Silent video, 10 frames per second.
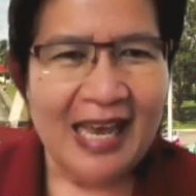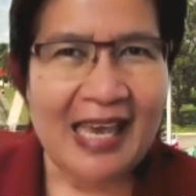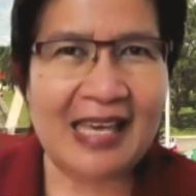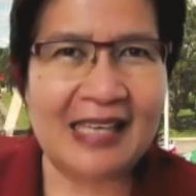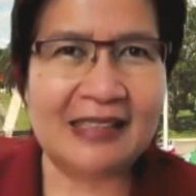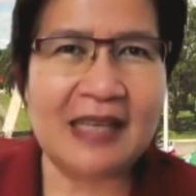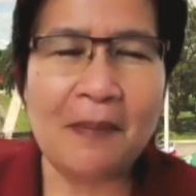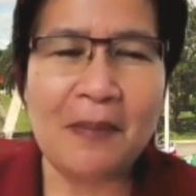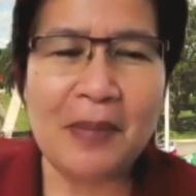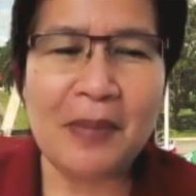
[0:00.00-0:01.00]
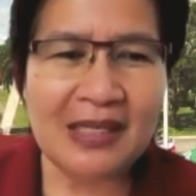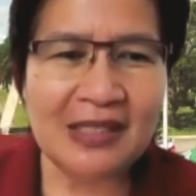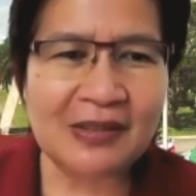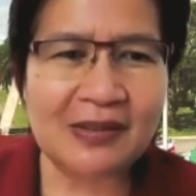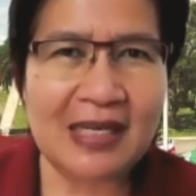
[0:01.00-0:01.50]
It's a
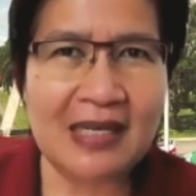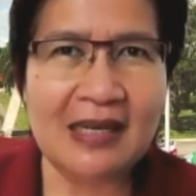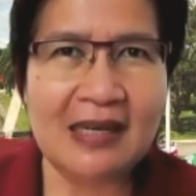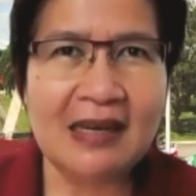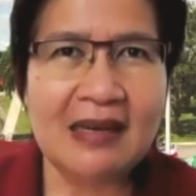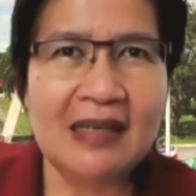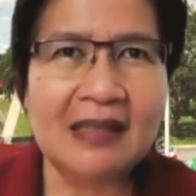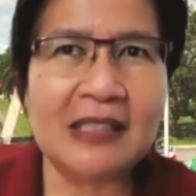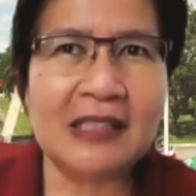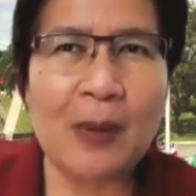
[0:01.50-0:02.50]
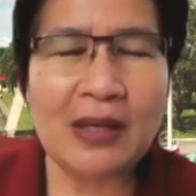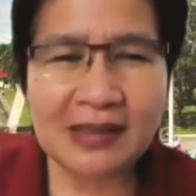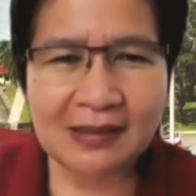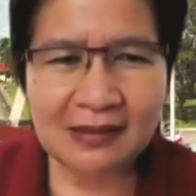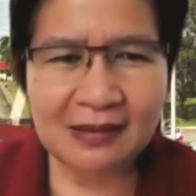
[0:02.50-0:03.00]
ministry
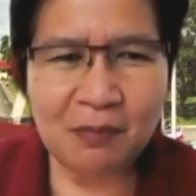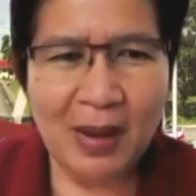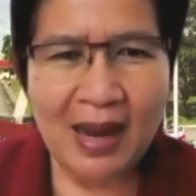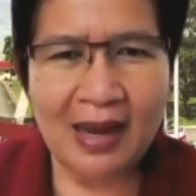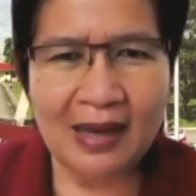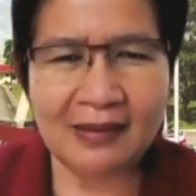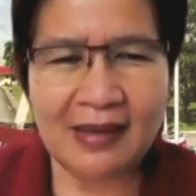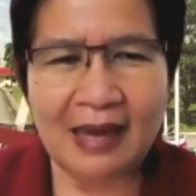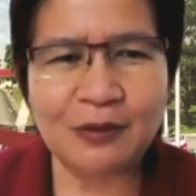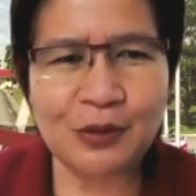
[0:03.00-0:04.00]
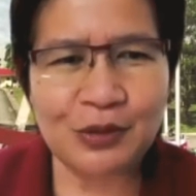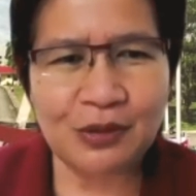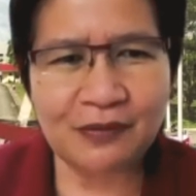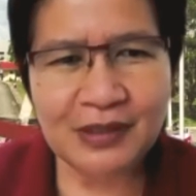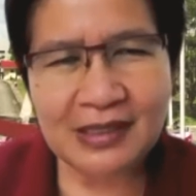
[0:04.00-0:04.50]
sponsored by the Andrews
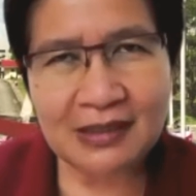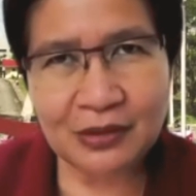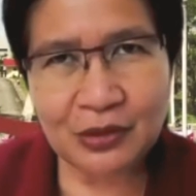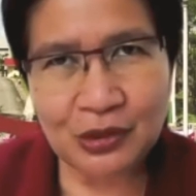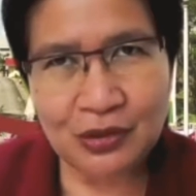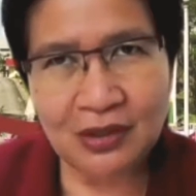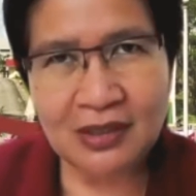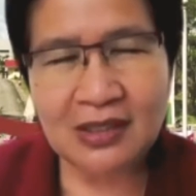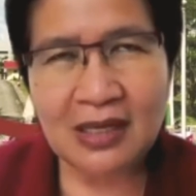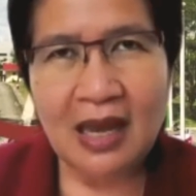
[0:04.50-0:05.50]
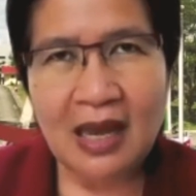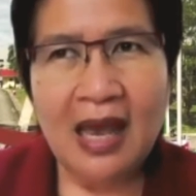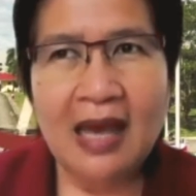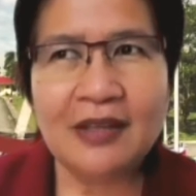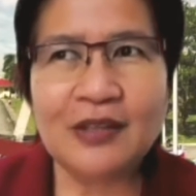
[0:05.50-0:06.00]
University Church.
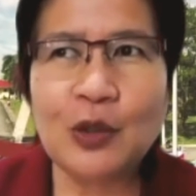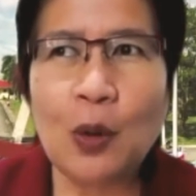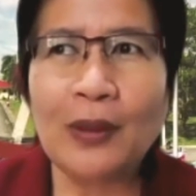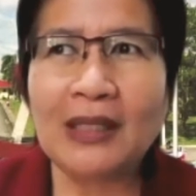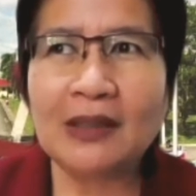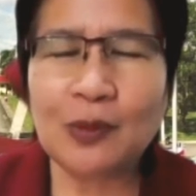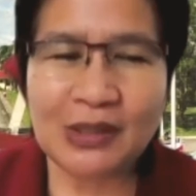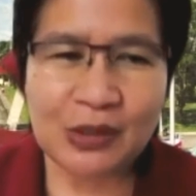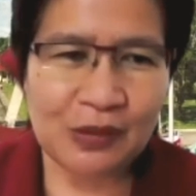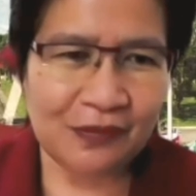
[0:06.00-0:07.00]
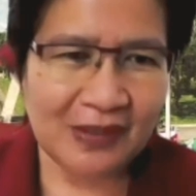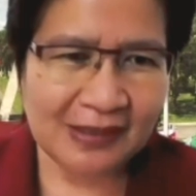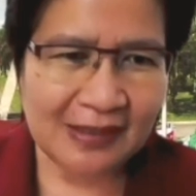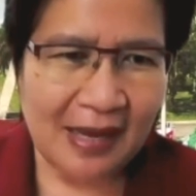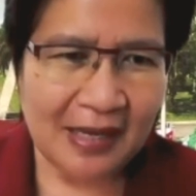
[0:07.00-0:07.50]
And so when it was serving
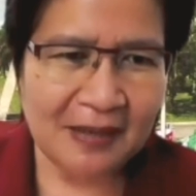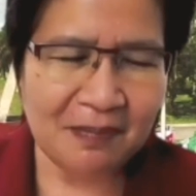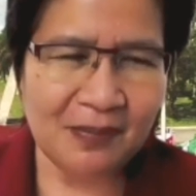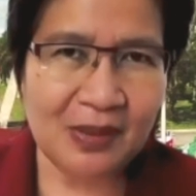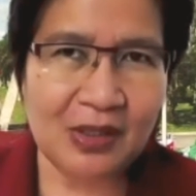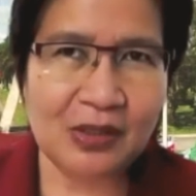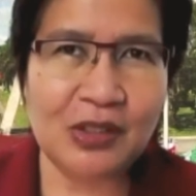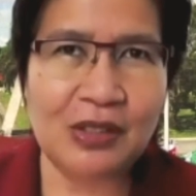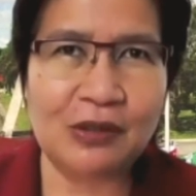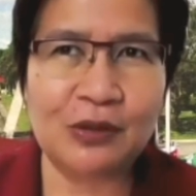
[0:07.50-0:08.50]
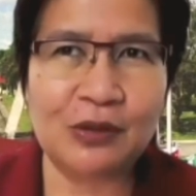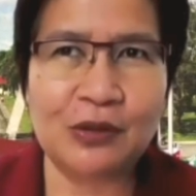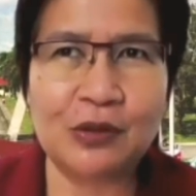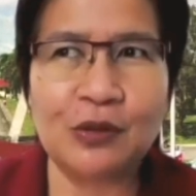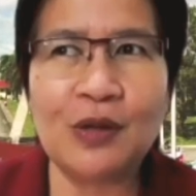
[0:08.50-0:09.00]
time, she
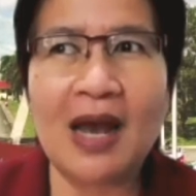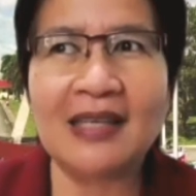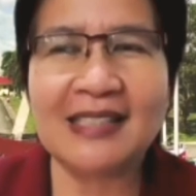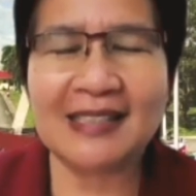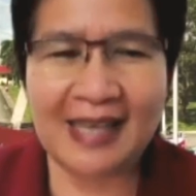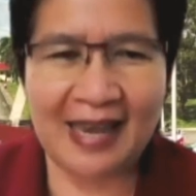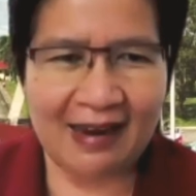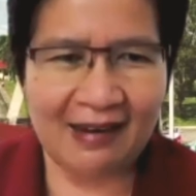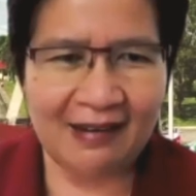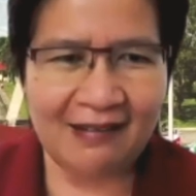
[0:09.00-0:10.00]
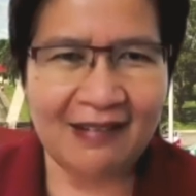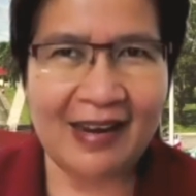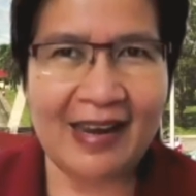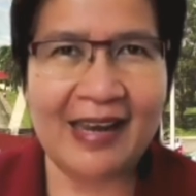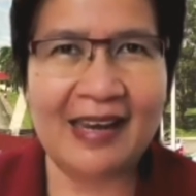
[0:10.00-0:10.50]
took us there
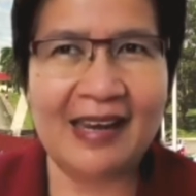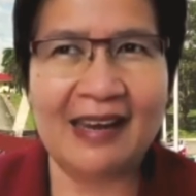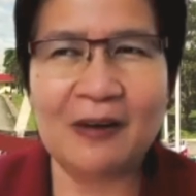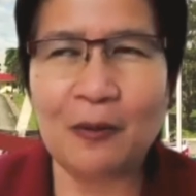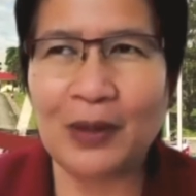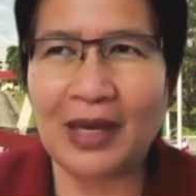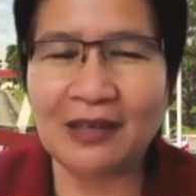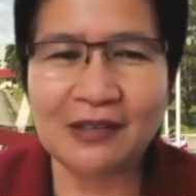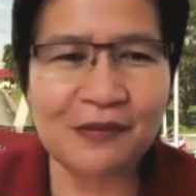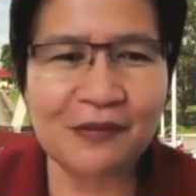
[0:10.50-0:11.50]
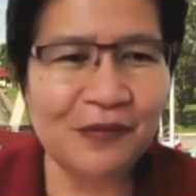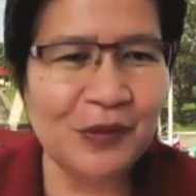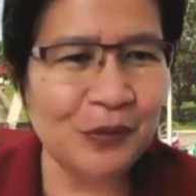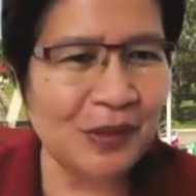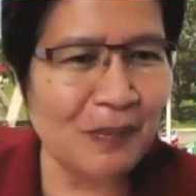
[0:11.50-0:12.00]
and we
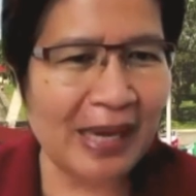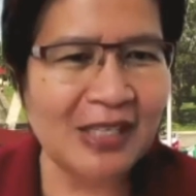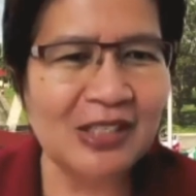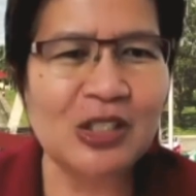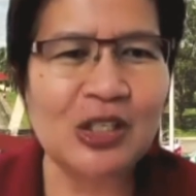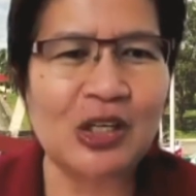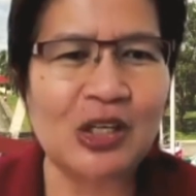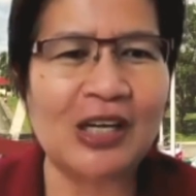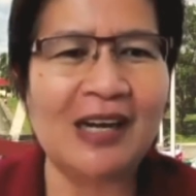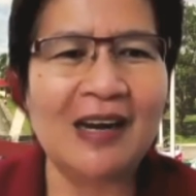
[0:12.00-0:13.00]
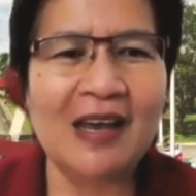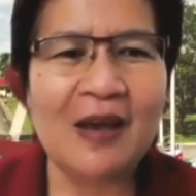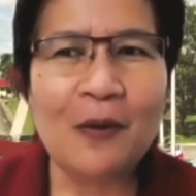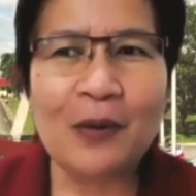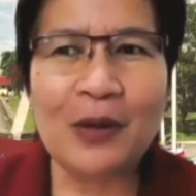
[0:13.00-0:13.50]
interviewed the manager.
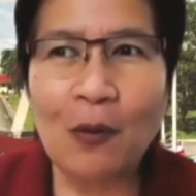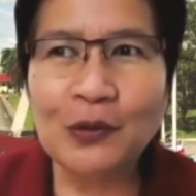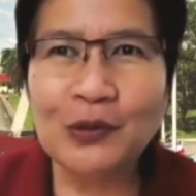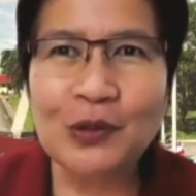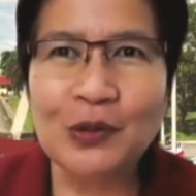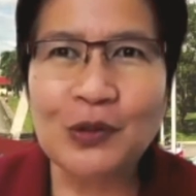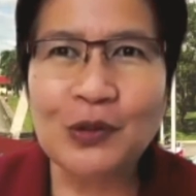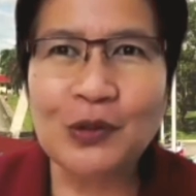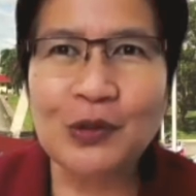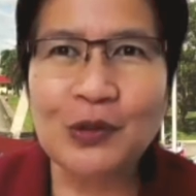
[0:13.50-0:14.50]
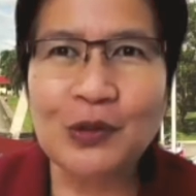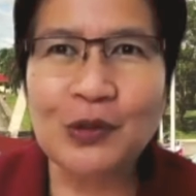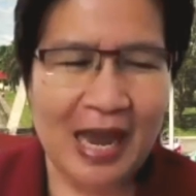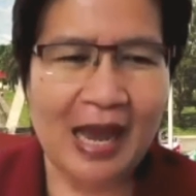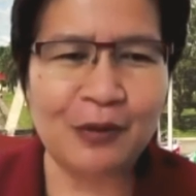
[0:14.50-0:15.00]
We also observed
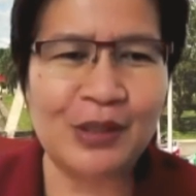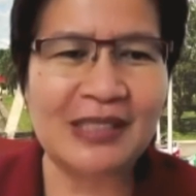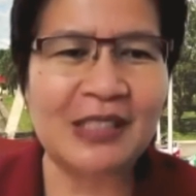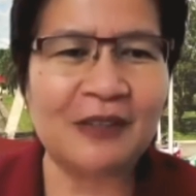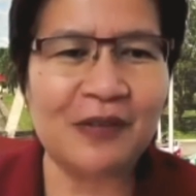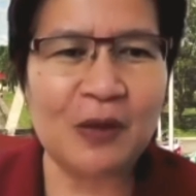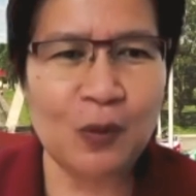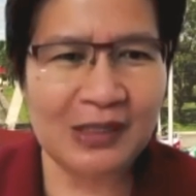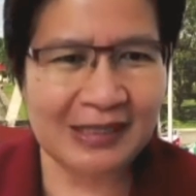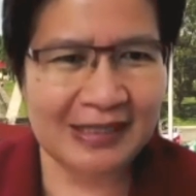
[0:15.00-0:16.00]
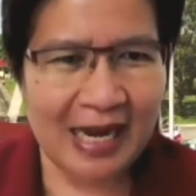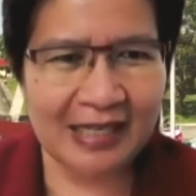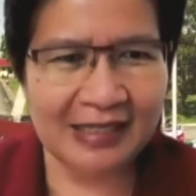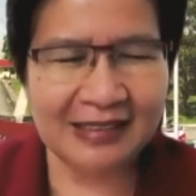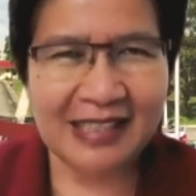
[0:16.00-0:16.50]
how the serving was
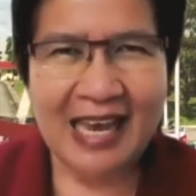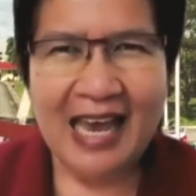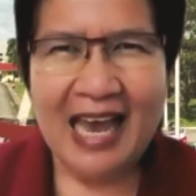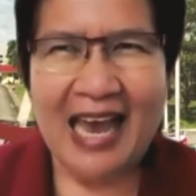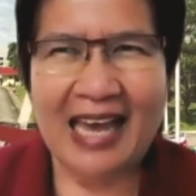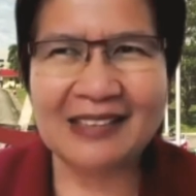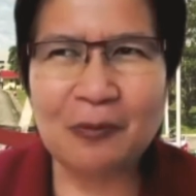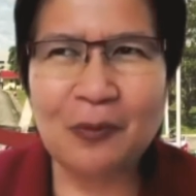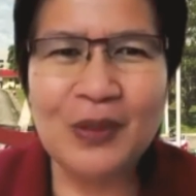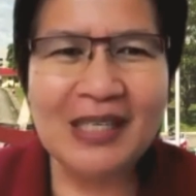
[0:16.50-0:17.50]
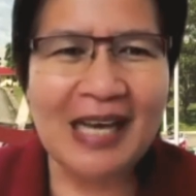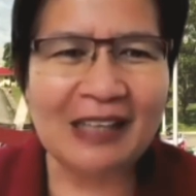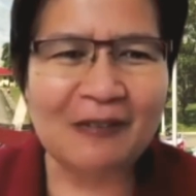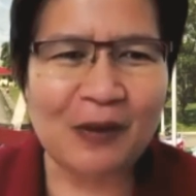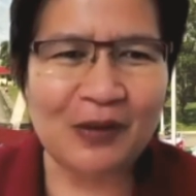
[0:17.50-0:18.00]
done. And we
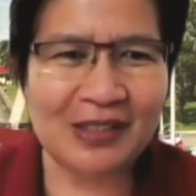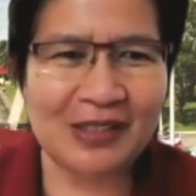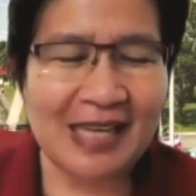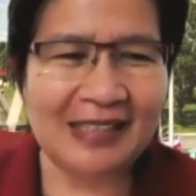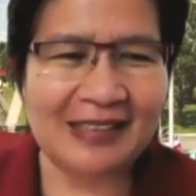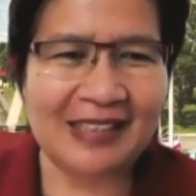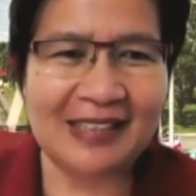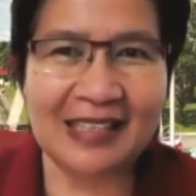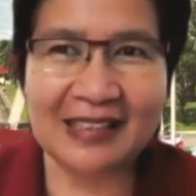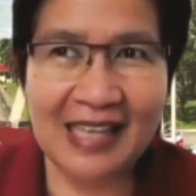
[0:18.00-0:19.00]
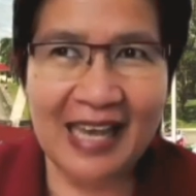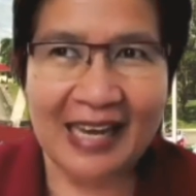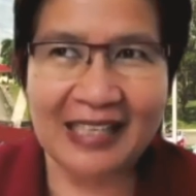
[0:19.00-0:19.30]
got very excited. That night,